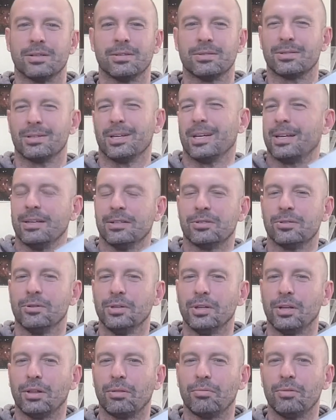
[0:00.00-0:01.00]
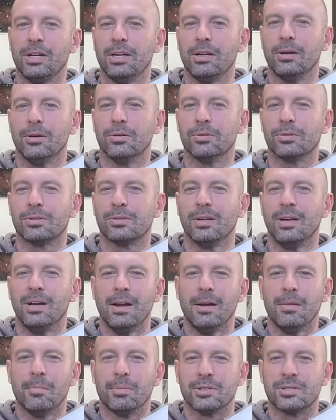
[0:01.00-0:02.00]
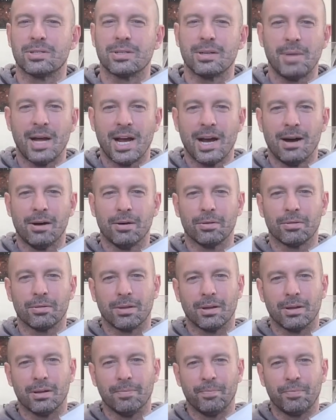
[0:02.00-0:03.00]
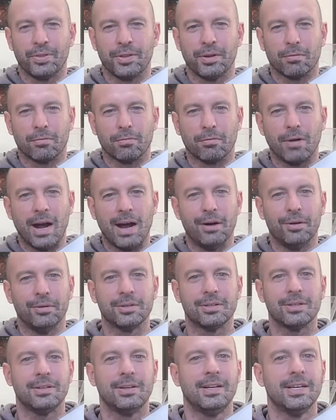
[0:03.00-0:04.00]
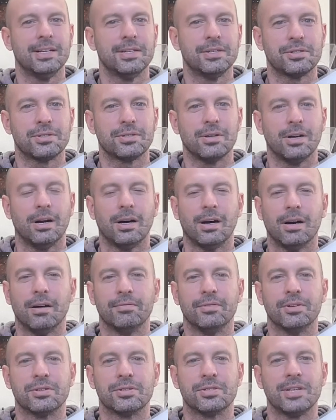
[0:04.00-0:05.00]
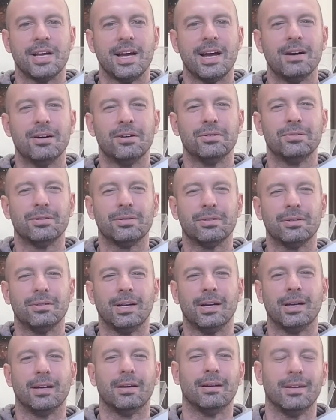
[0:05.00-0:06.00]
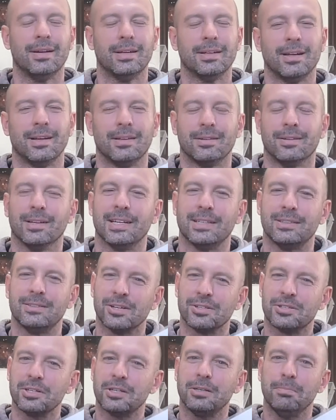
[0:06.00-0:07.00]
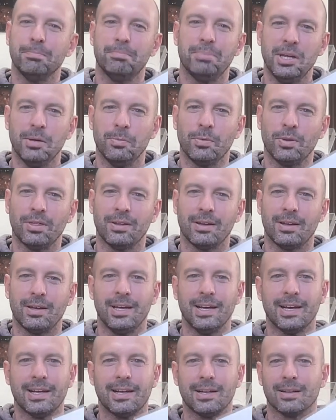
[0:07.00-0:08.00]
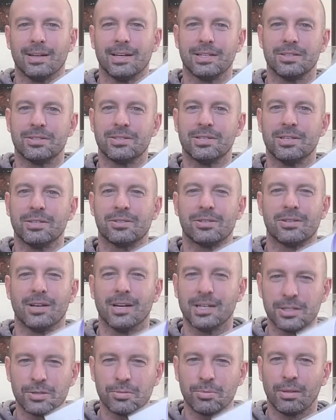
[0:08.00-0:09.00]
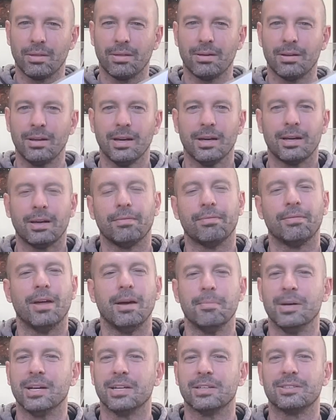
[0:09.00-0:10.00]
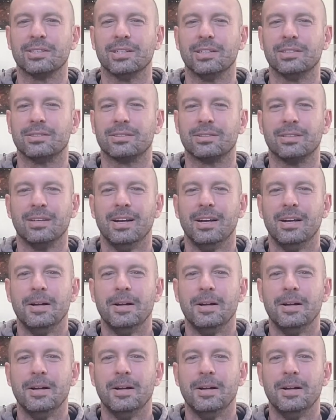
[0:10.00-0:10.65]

It's like, it's only three notes, but somehow the roundness of the sound, and it like doesn't compete with the kick. It like sits nice with the kick, if that makes sense.